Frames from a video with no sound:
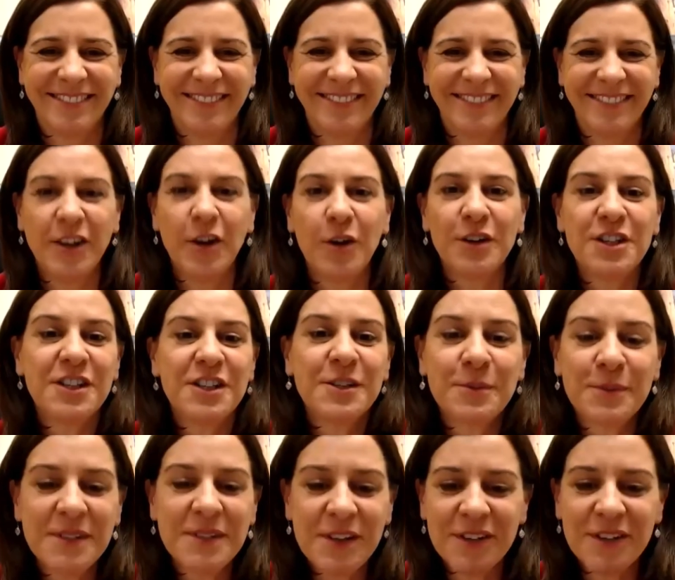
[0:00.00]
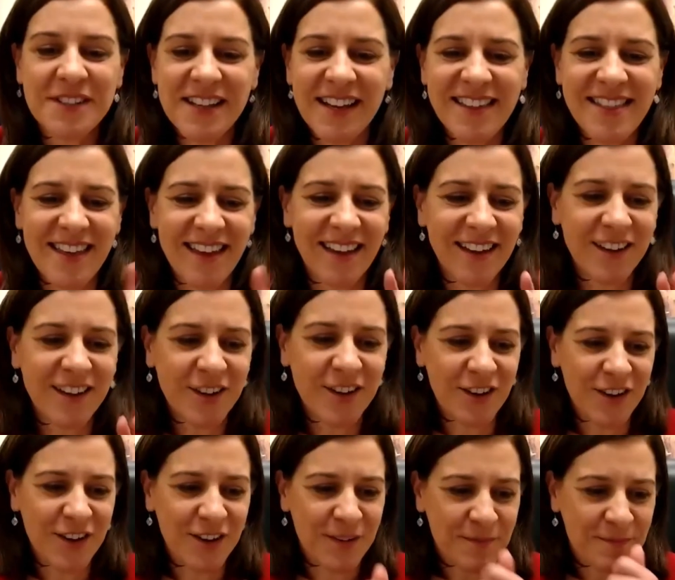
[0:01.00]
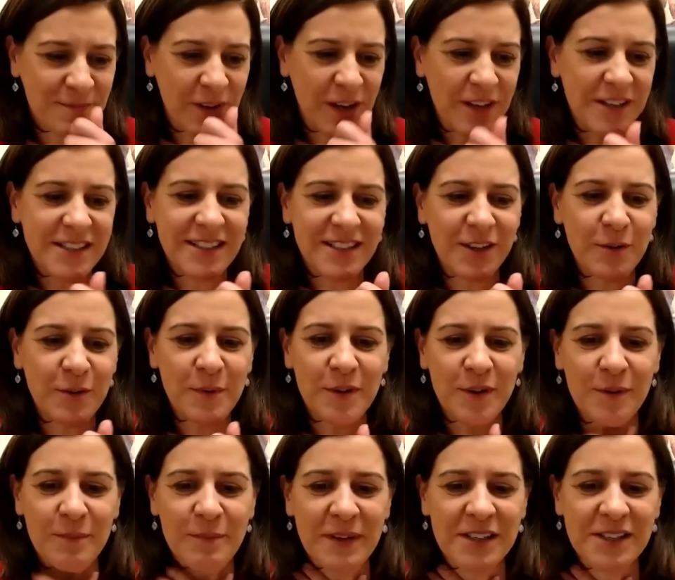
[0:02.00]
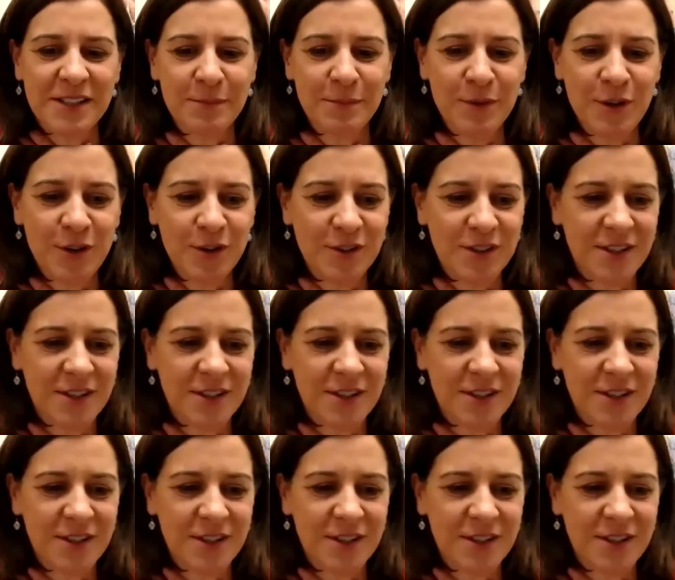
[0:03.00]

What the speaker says: No, I just was going to say thank you. I didn't know whether I meant to mute.